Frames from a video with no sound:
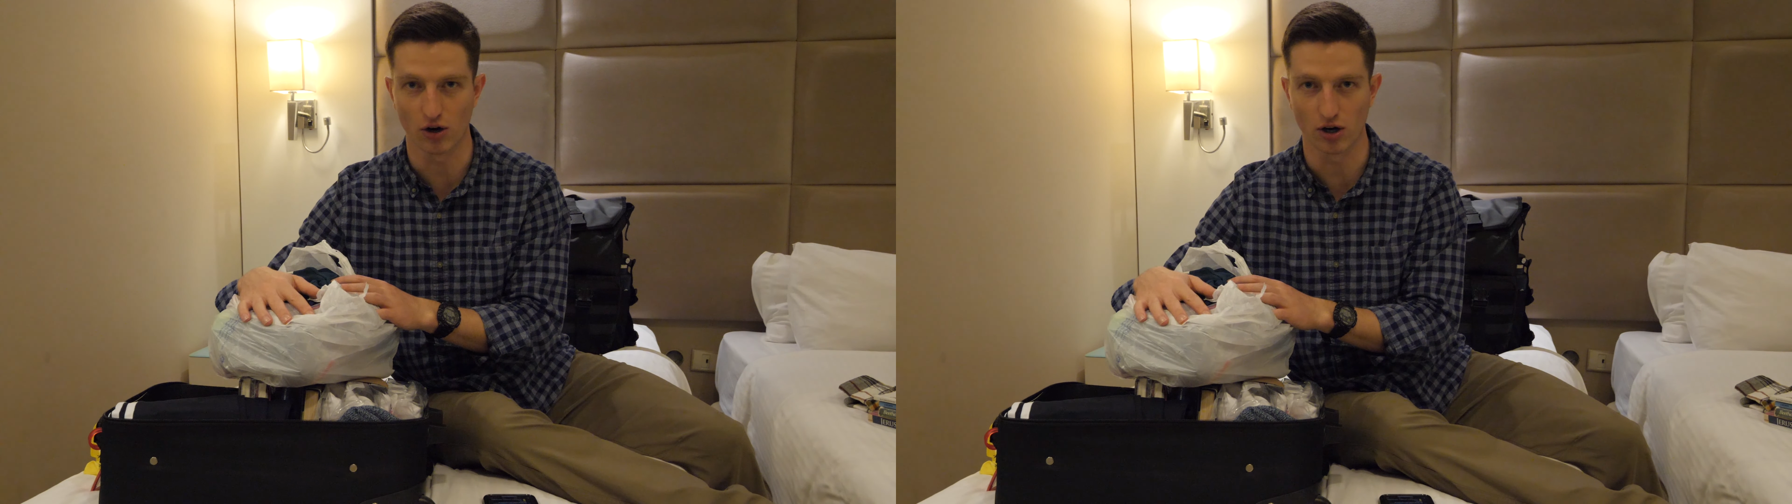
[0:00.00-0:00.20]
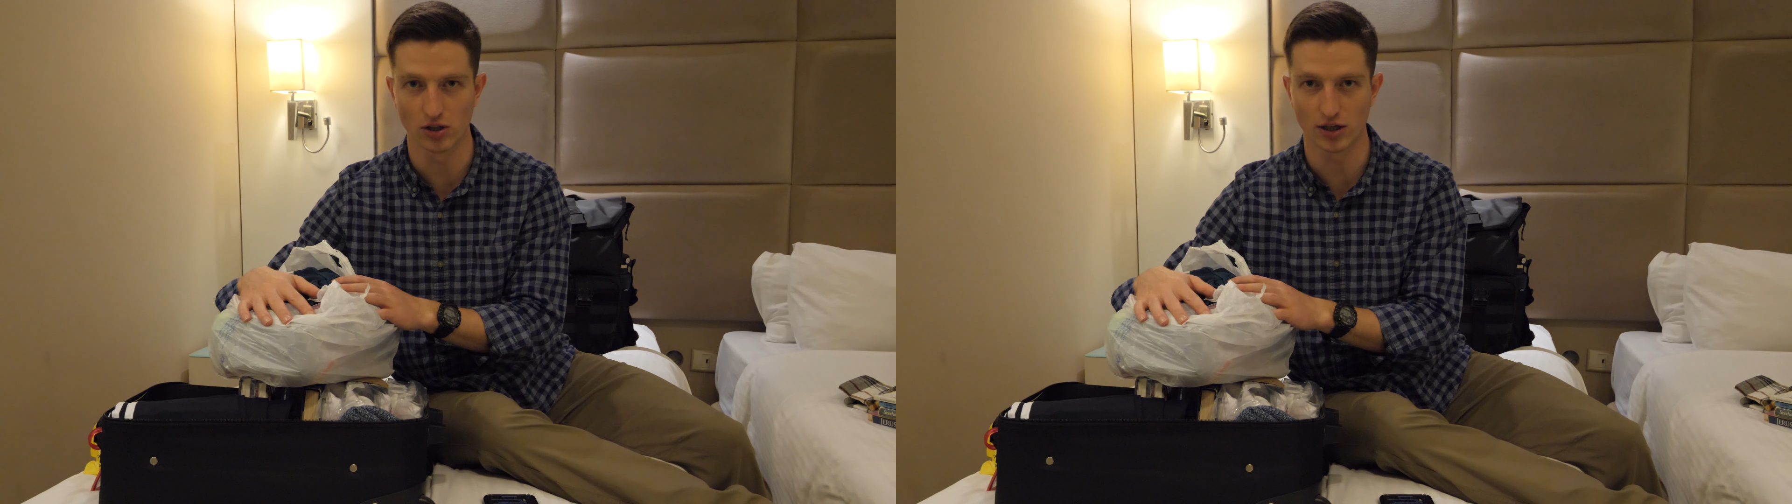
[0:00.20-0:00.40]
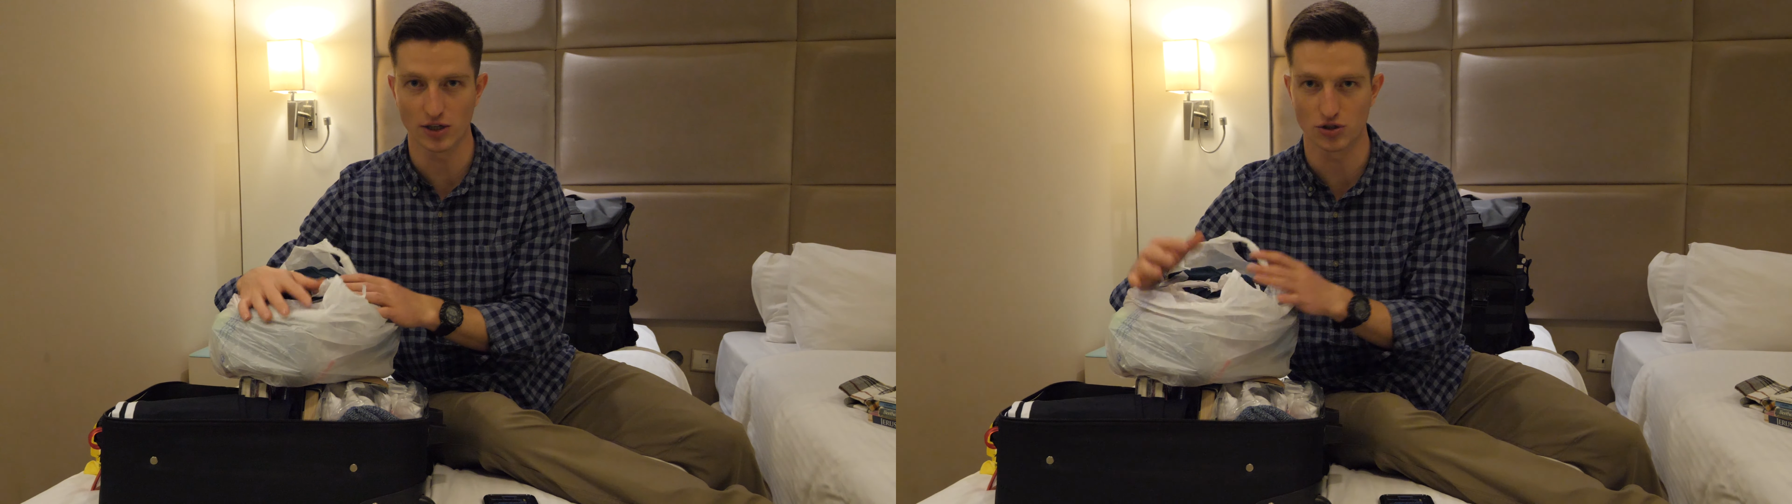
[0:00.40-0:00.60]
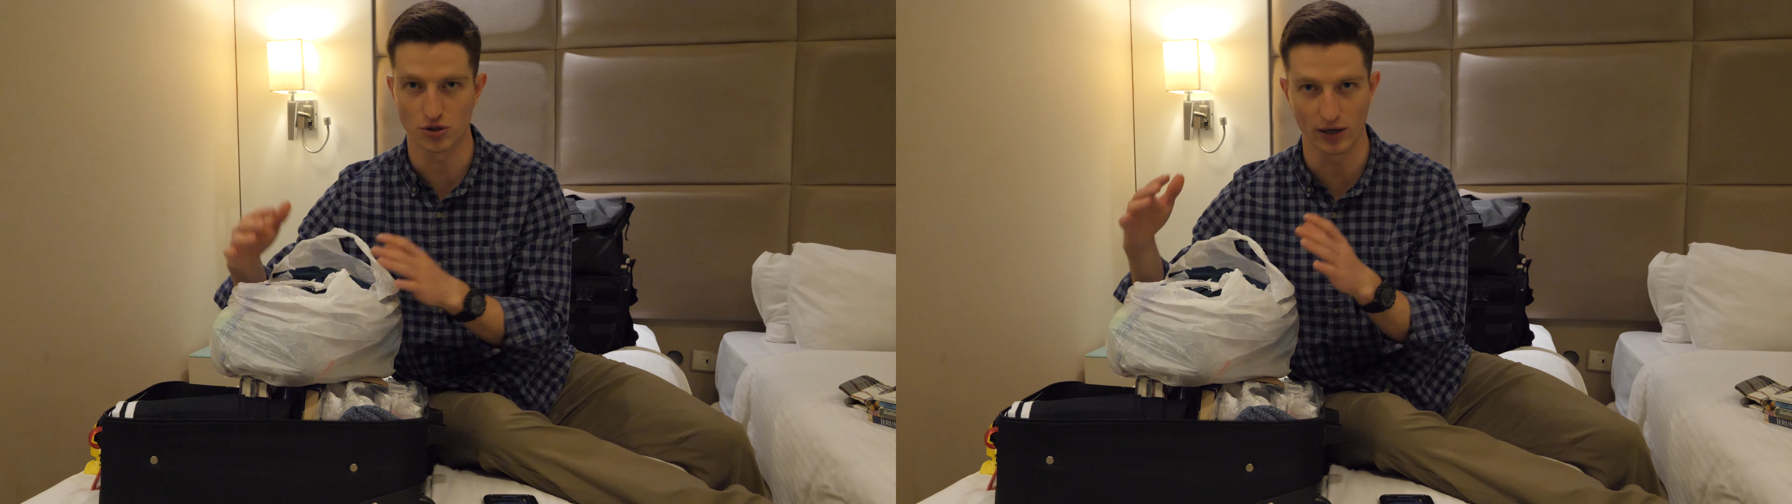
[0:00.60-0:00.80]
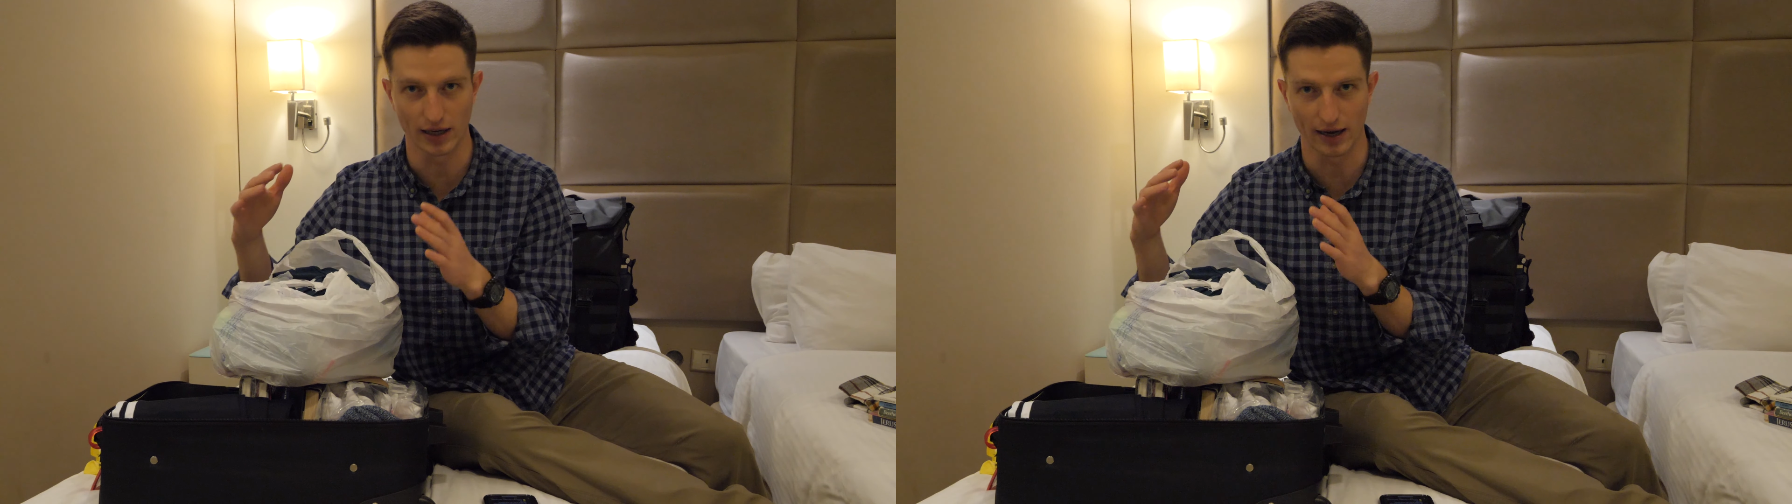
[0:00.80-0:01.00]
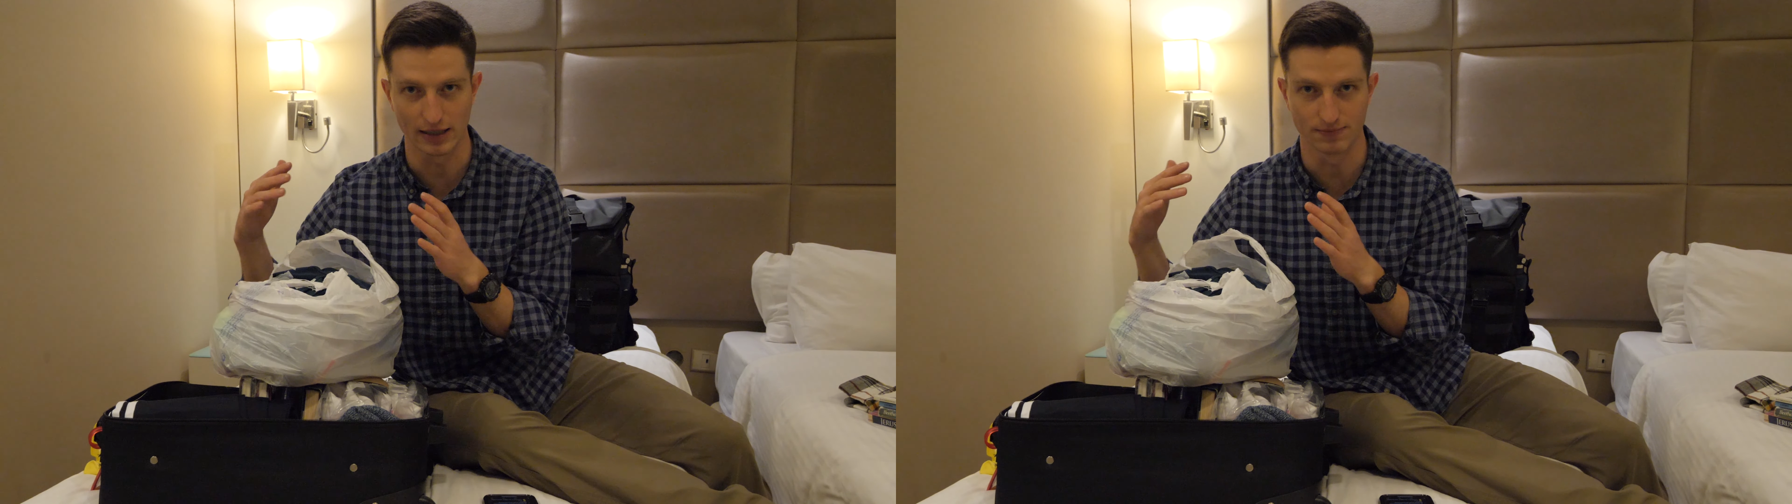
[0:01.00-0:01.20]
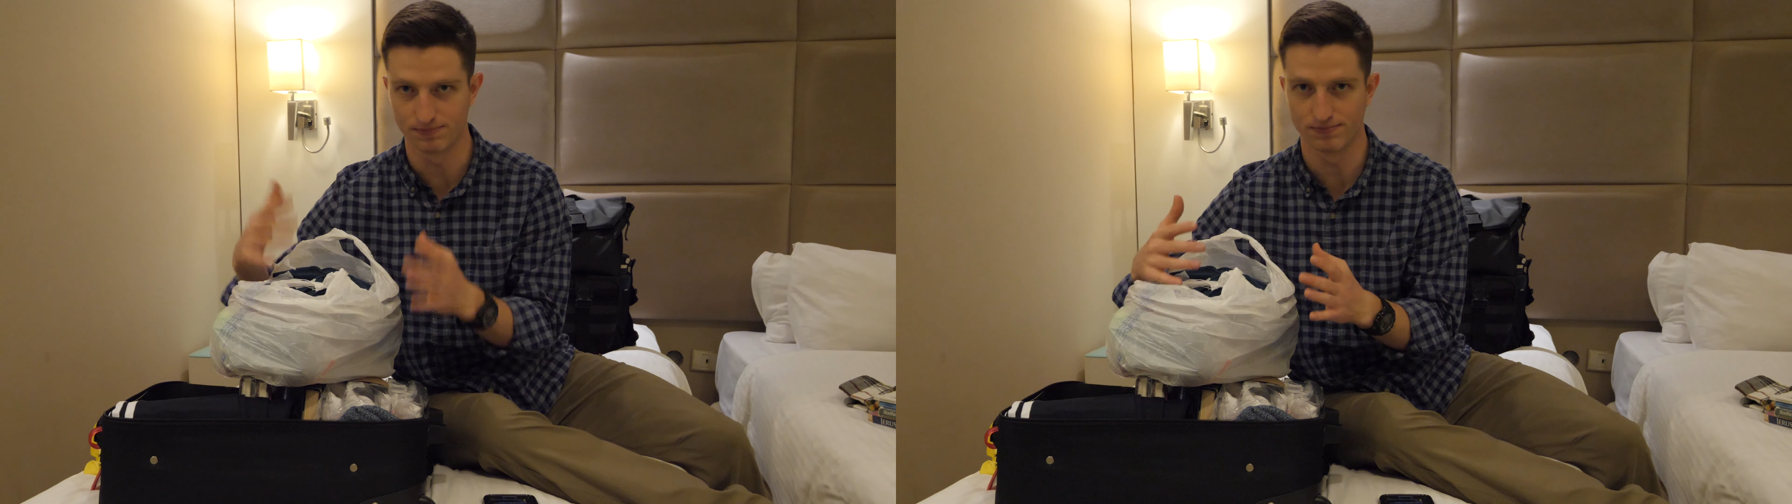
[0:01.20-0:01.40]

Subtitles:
our luggage, so I